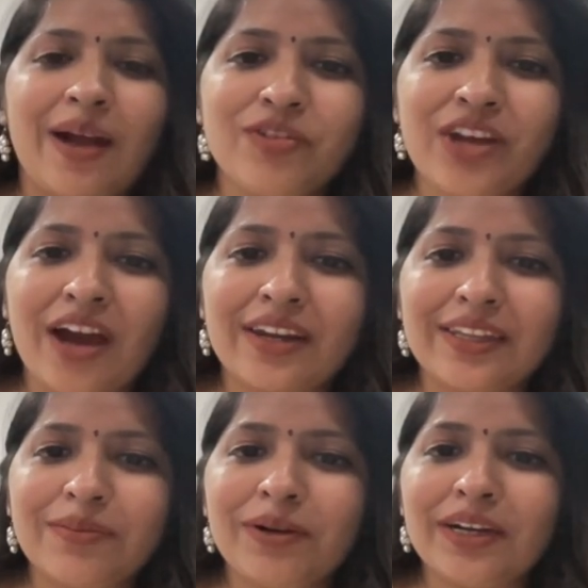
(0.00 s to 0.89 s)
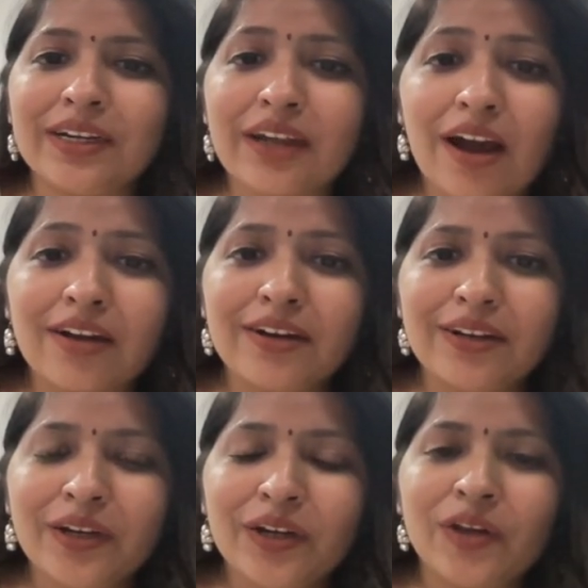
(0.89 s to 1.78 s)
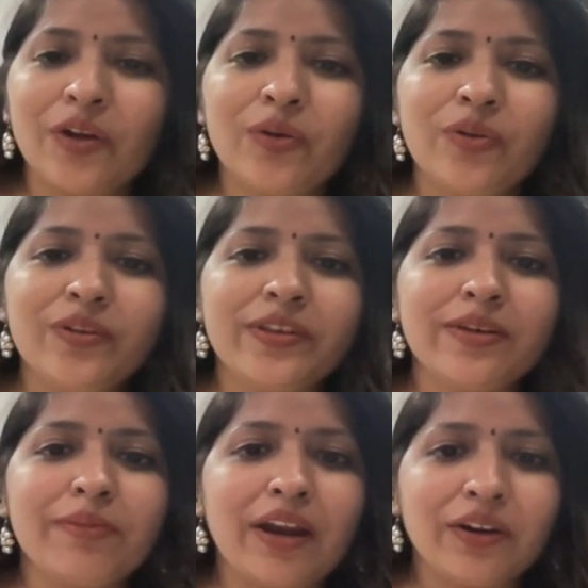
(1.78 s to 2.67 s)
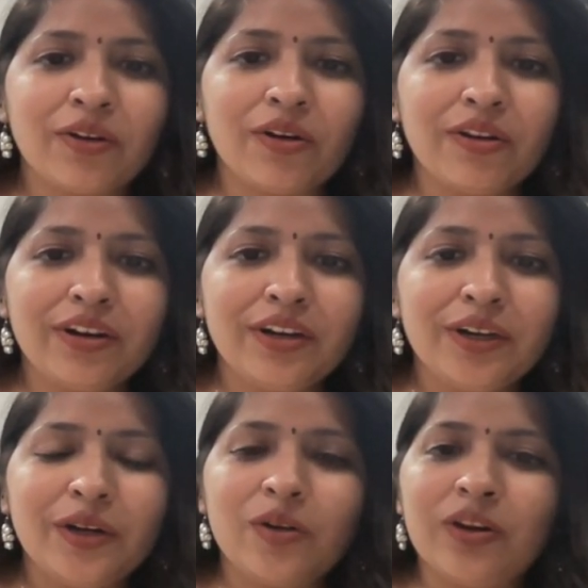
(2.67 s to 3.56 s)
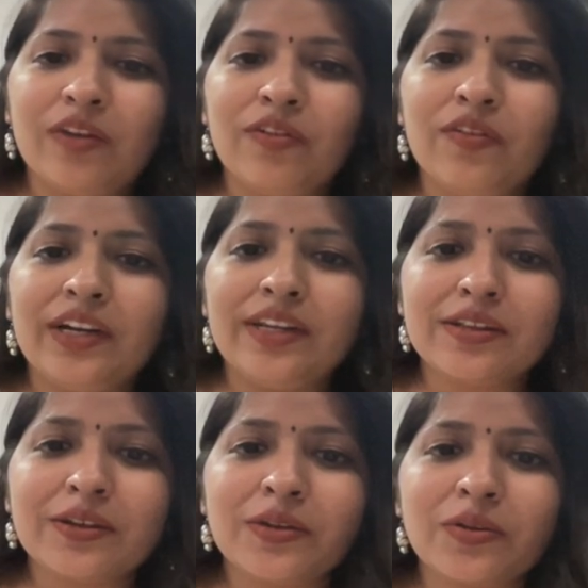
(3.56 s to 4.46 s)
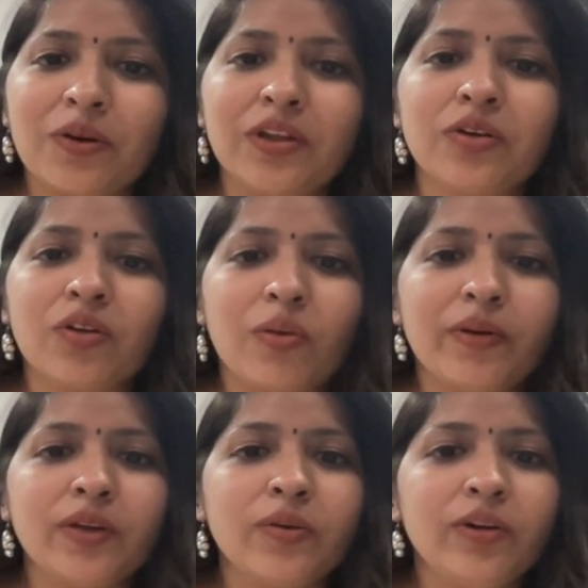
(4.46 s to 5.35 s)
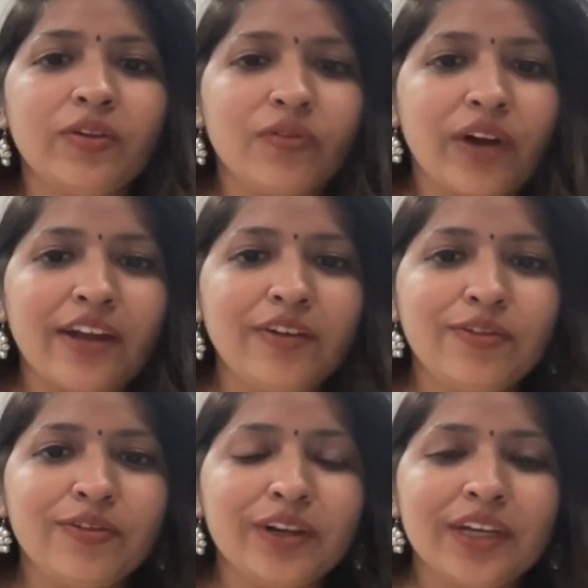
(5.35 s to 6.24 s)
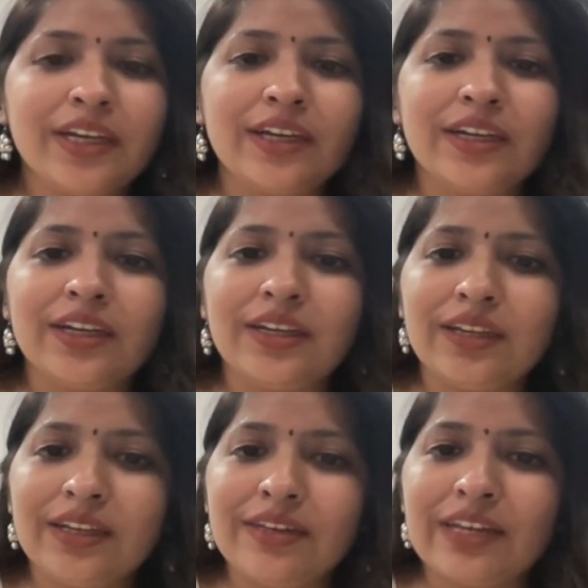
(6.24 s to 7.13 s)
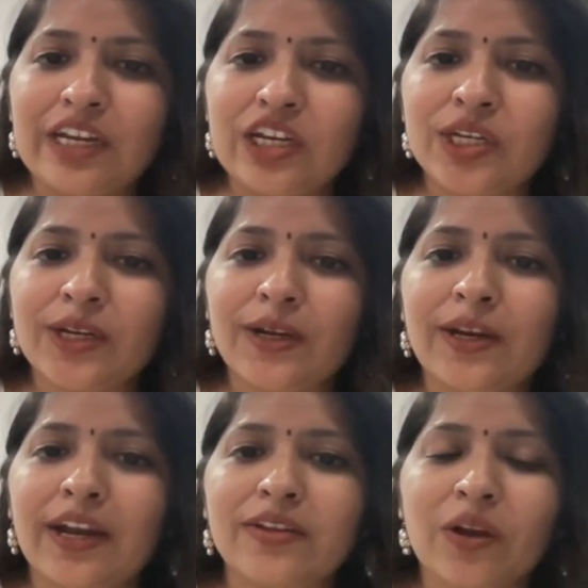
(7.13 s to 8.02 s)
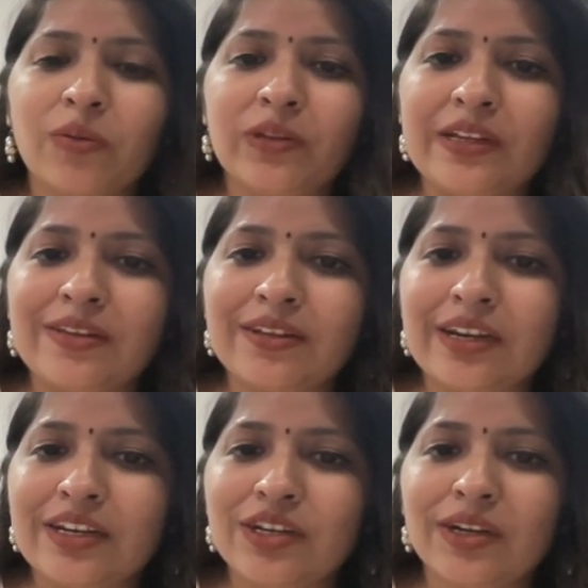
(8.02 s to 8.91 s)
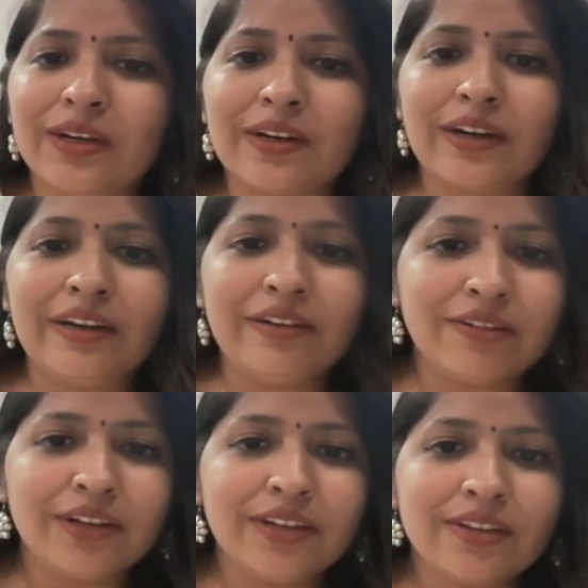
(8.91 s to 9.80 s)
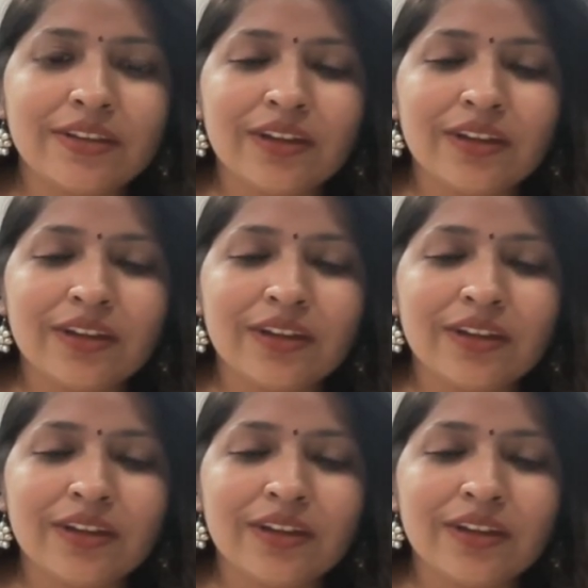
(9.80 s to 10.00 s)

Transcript: am Jagriti Bhatnagar, a UGC mentor. Today we will discuss on the topic Unit 5, East Asian and Southeast Asian countries.